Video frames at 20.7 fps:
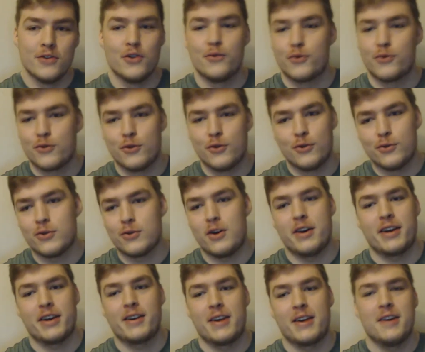that we're all
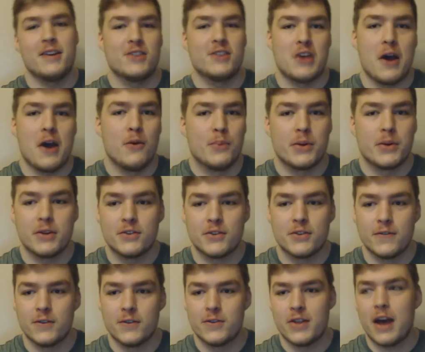like here to help
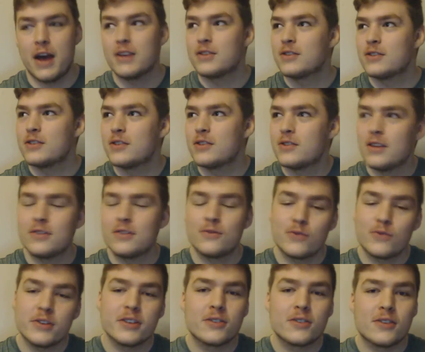each other. And that's that's
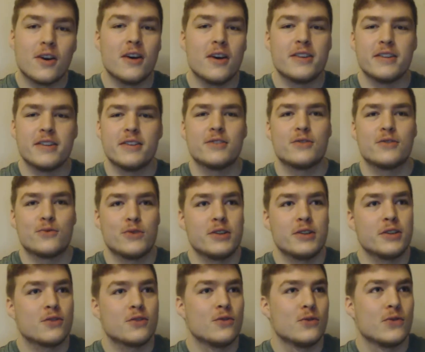a really good idea. It's a
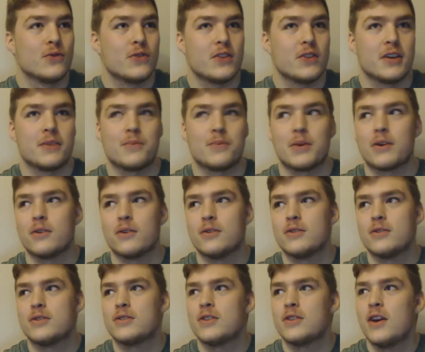really cool thing
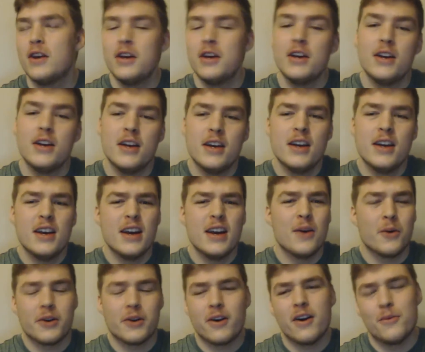because
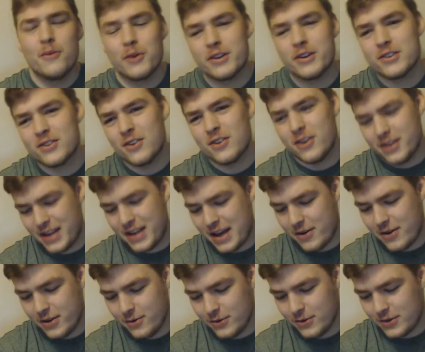when I when I started
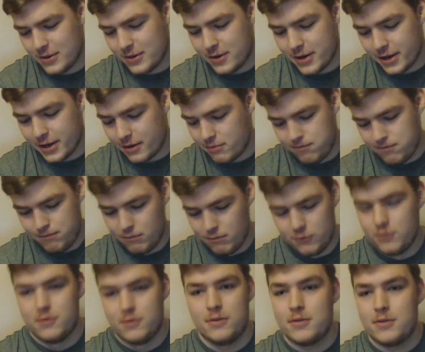out, it was like
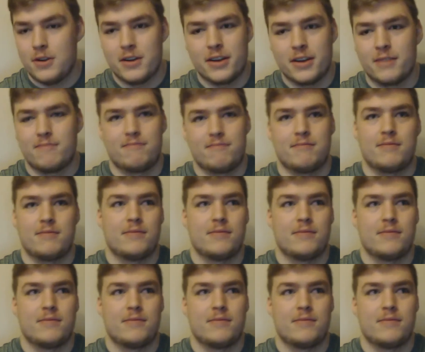oh like